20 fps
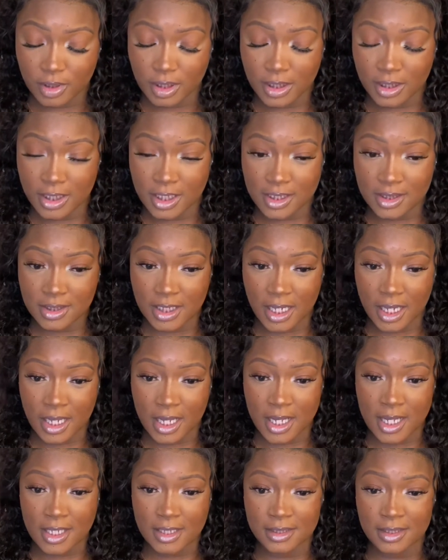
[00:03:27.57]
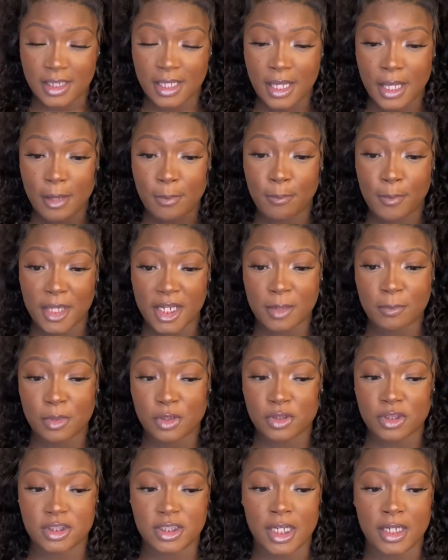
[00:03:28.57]
This has minimal
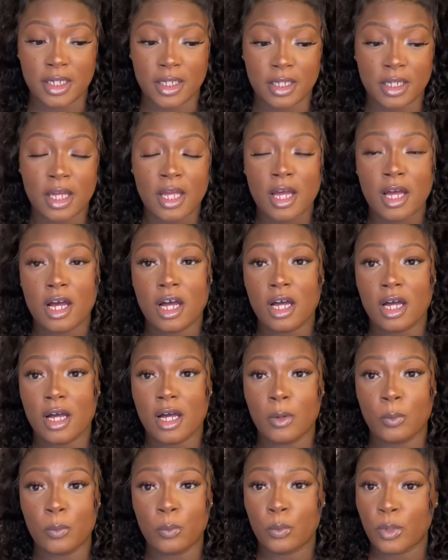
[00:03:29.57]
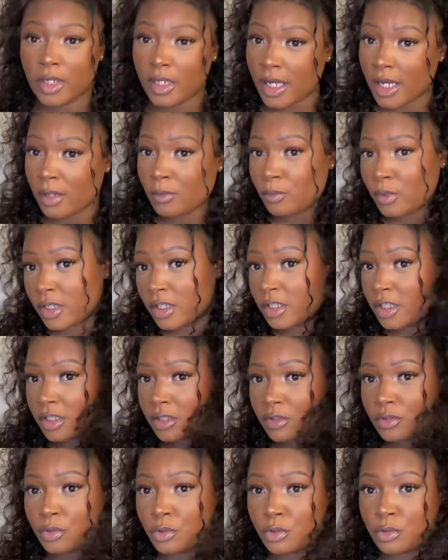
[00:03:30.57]
shedding. When I run it
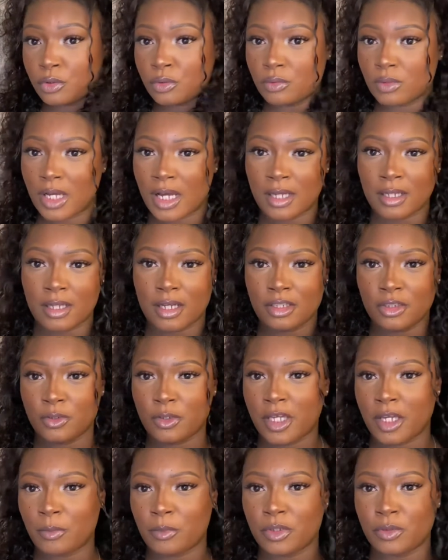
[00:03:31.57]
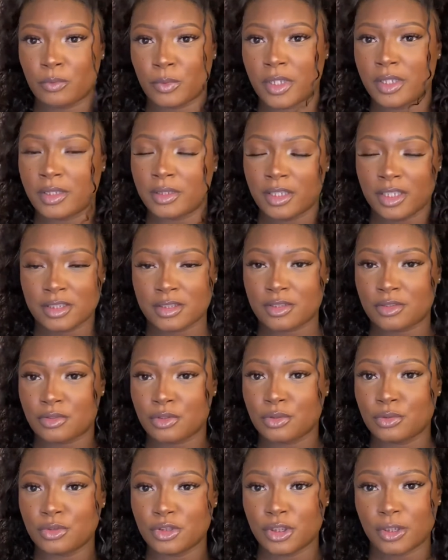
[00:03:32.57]
through, you can't really run this
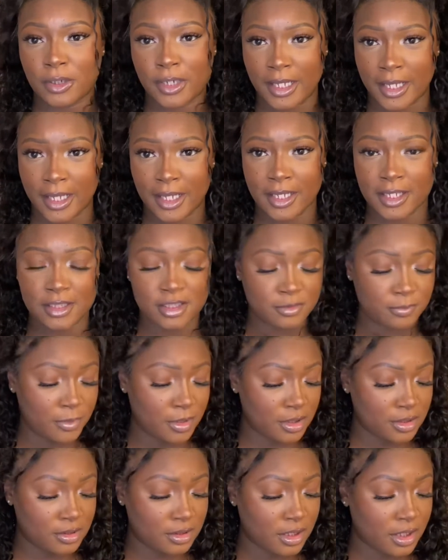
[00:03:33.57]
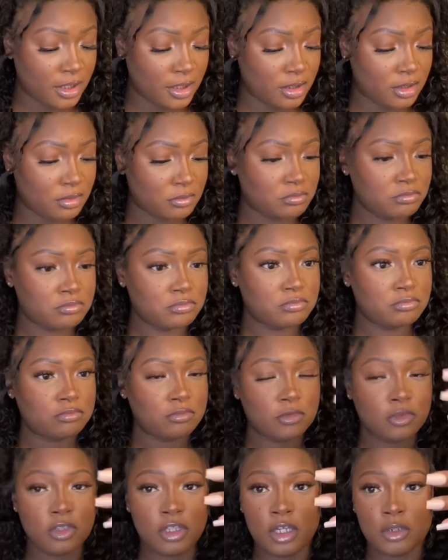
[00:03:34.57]
through your hands, but it's like
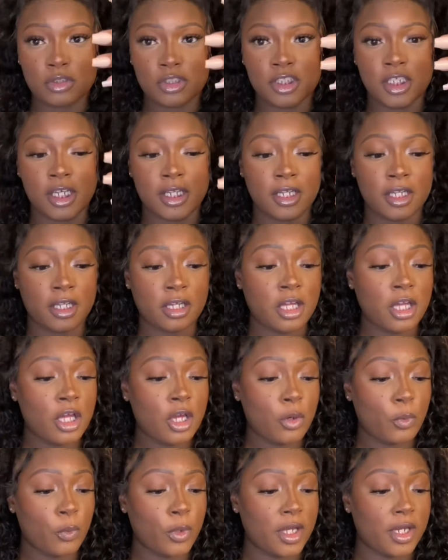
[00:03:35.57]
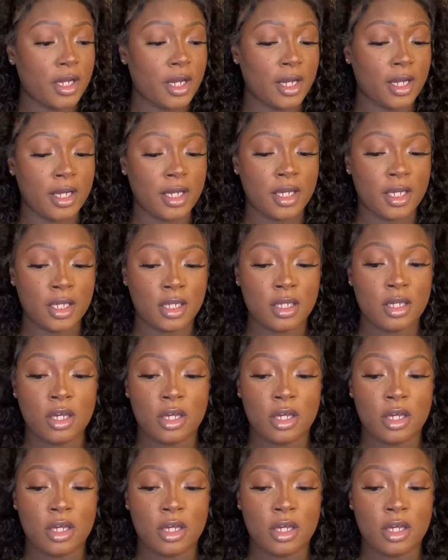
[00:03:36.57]
no shedding. When I